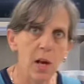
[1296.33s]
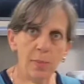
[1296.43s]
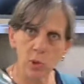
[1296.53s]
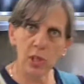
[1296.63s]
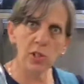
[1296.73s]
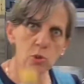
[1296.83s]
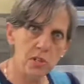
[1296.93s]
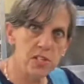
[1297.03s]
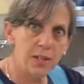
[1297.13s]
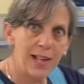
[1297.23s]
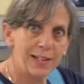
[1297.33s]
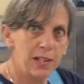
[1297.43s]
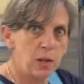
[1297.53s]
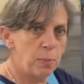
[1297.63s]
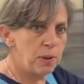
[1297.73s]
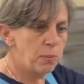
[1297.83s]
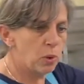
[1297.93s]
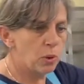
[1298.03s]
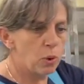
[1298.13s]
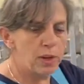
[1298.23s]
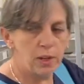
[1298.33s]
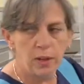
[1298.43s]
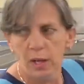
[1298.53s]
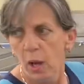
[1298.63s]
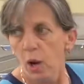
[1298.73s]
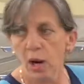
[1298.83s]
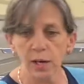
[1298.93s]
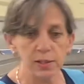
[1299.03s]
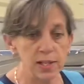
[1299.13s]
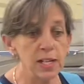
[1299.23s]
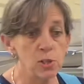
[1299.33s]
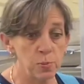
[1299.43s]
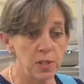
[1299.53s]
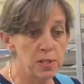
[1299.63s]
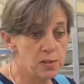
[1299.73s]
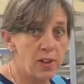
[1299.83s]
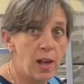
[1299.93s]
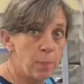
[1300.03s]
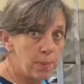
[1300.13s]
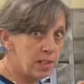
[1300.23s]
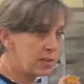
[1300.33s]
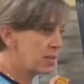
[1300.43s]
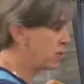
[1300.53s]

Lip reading: I'm going to drizzle a little bit more oil. Hard gauge because of how big this